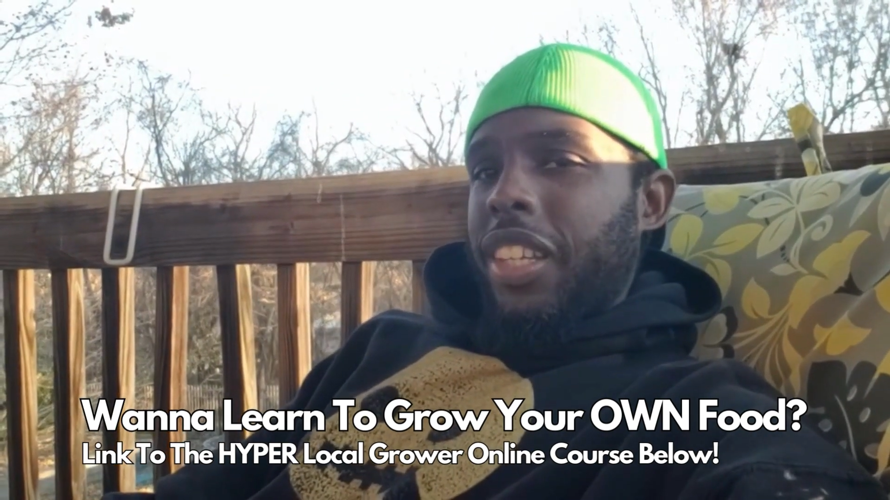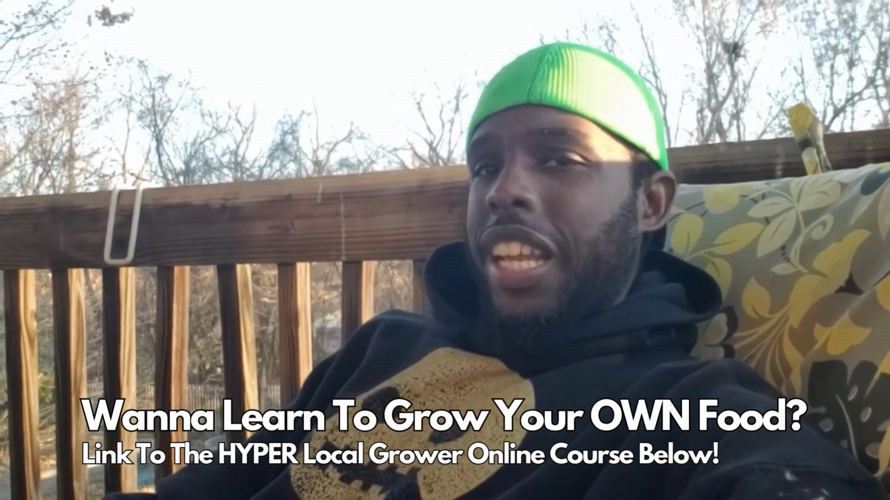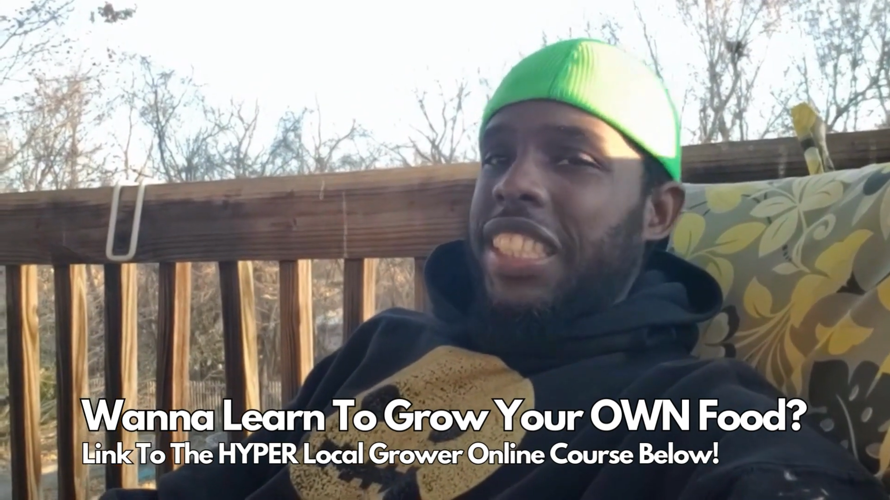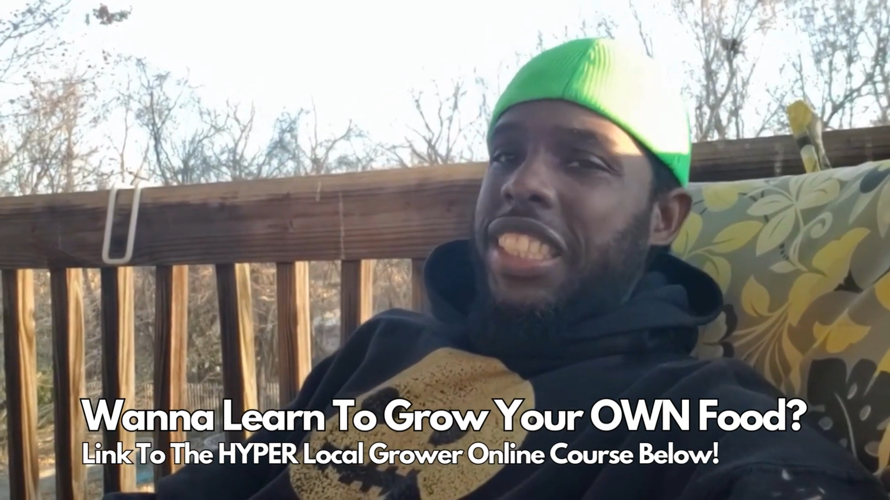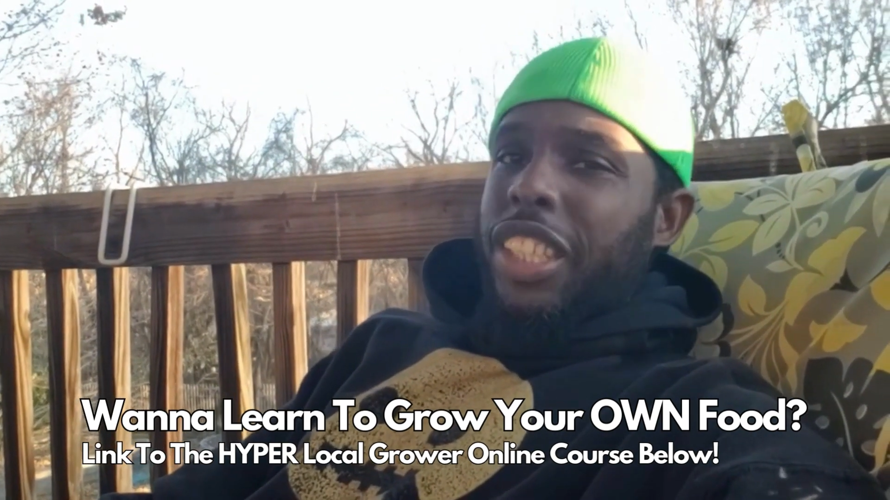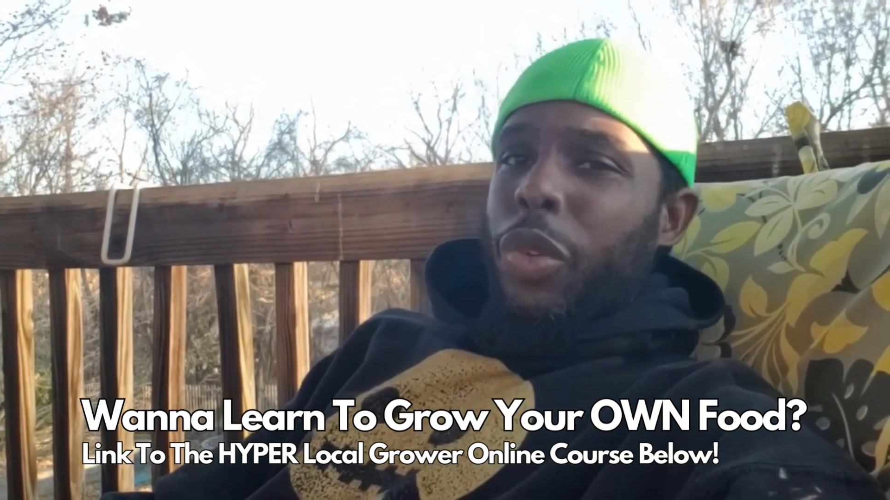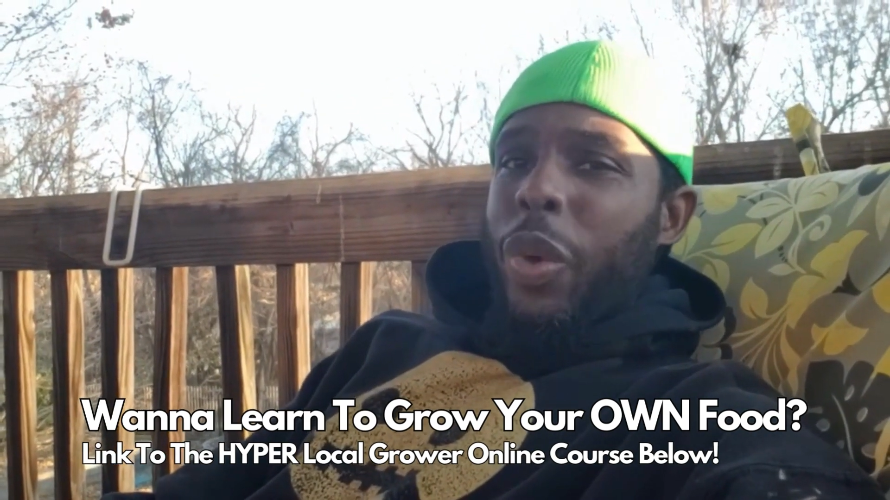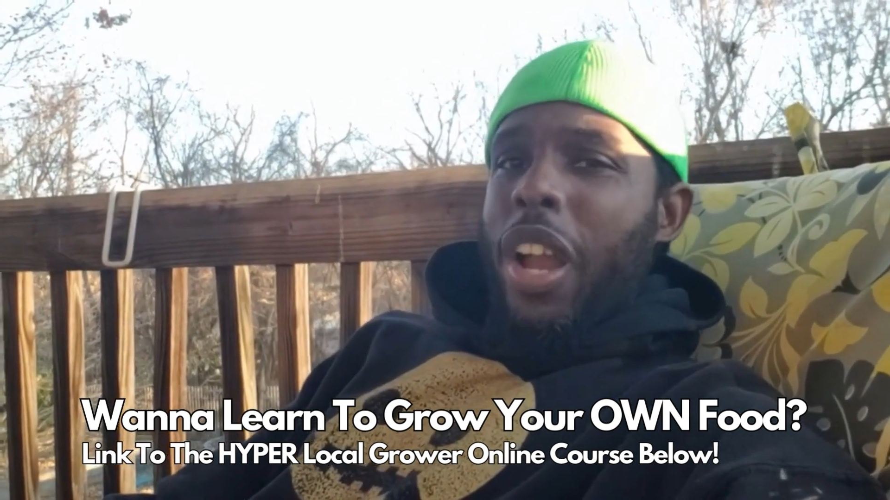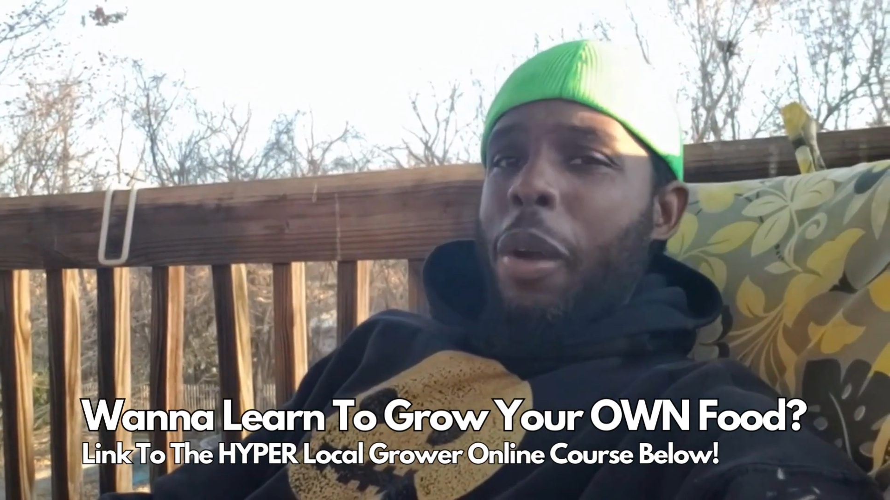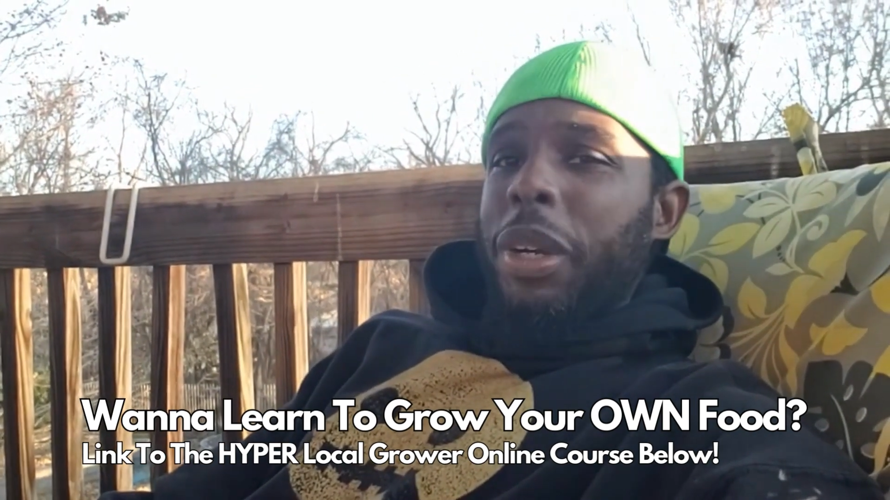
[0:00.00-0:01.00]
Now stick
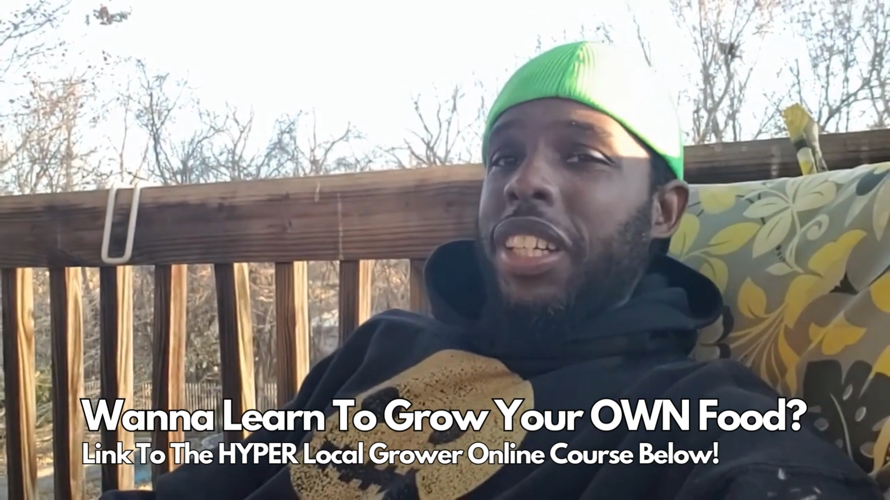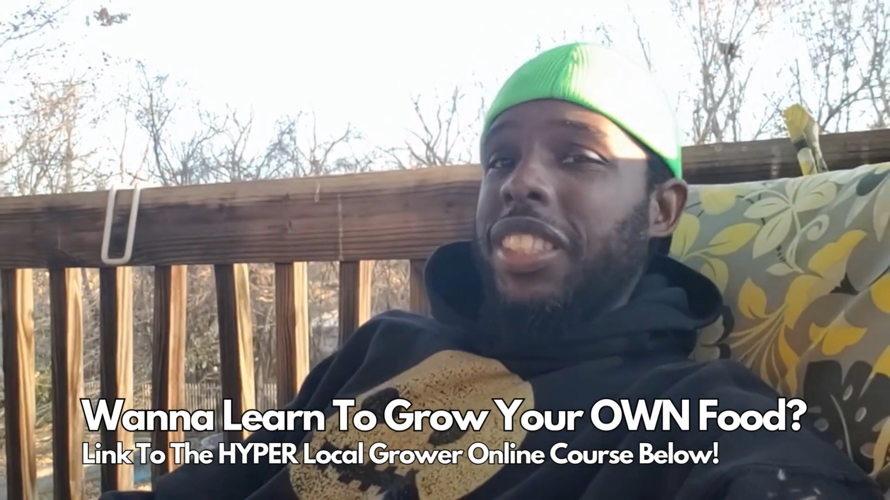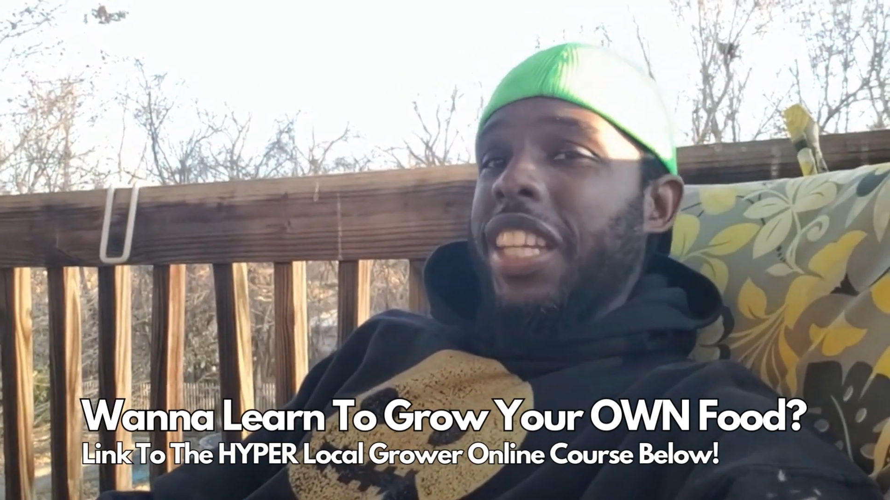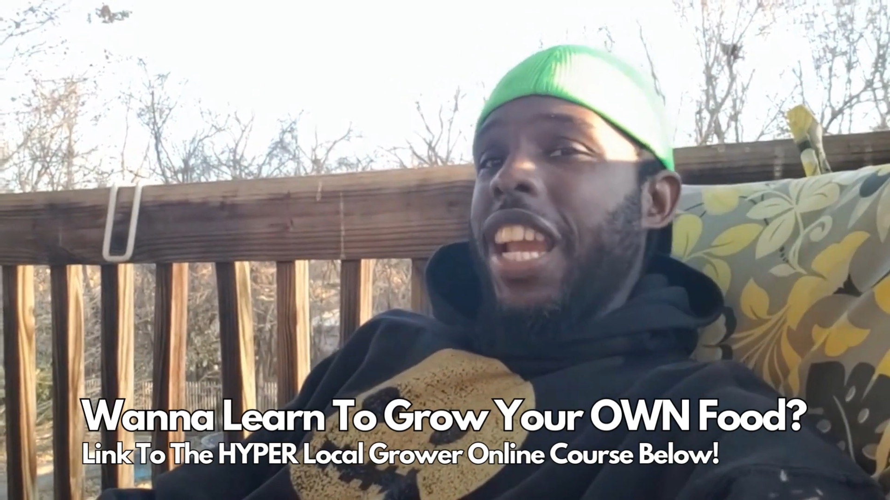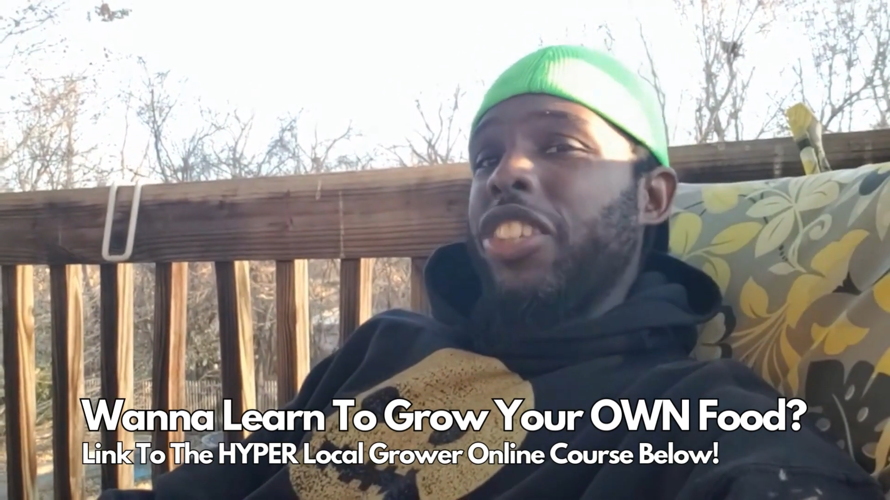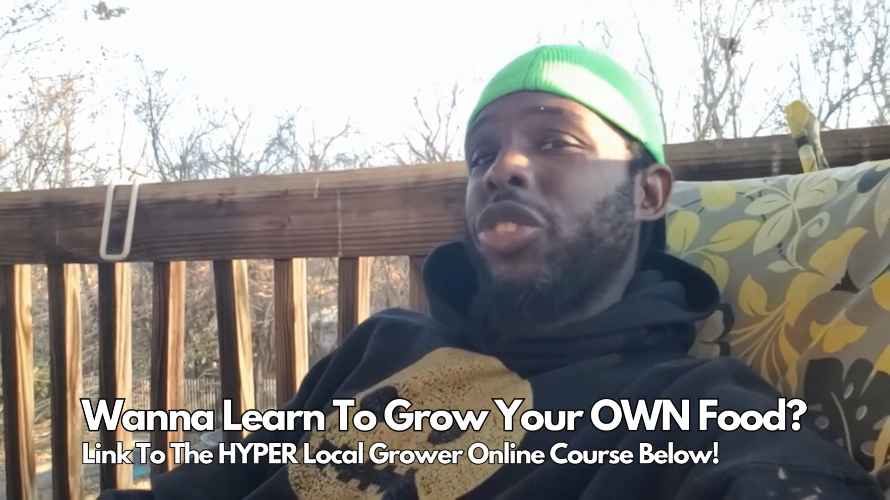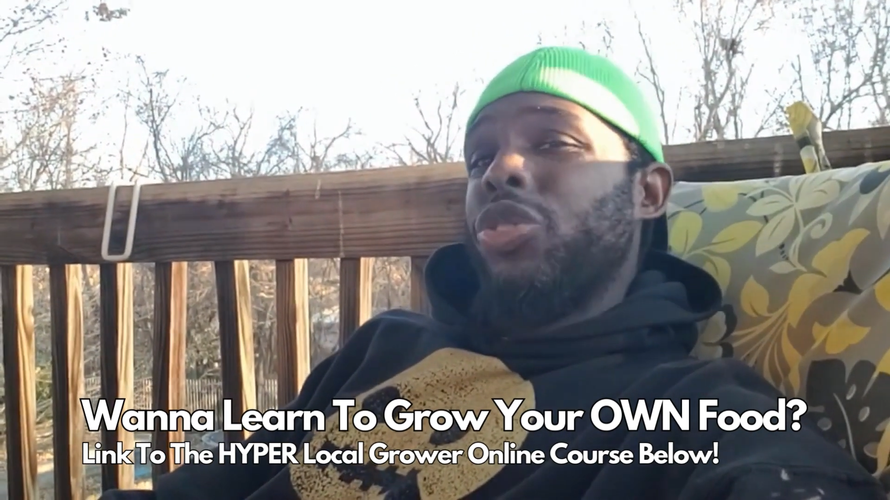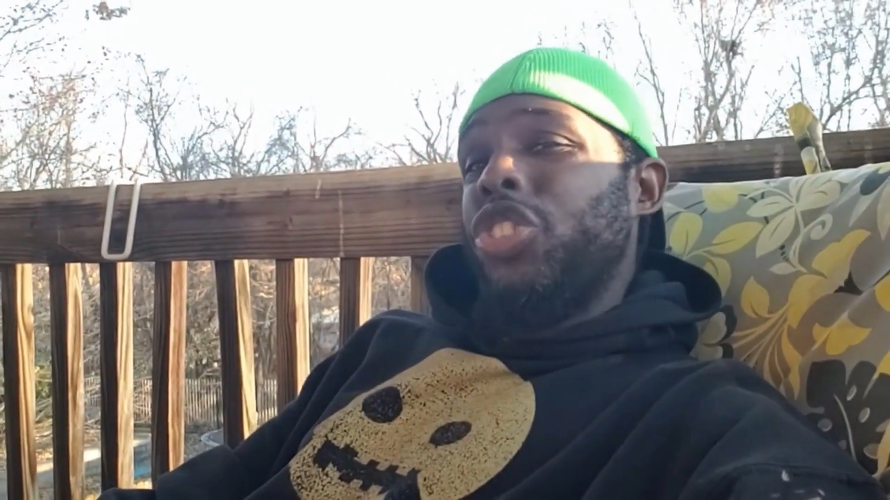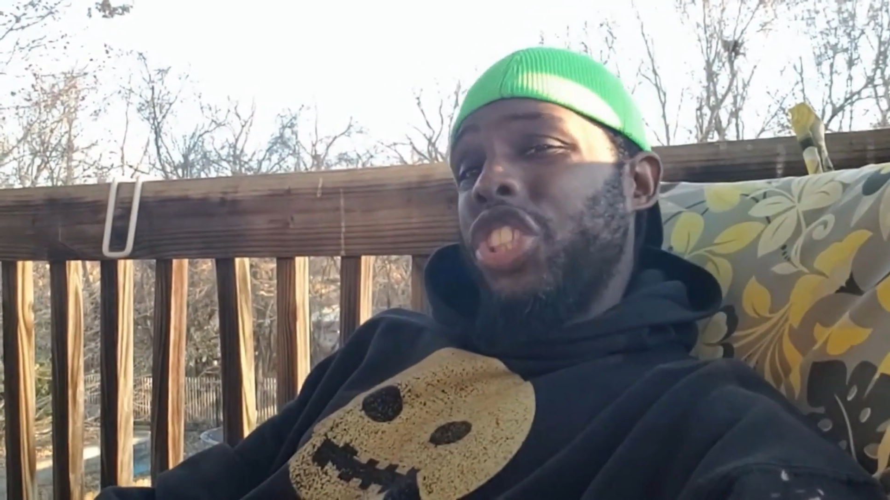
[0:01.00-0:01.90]
around because the answer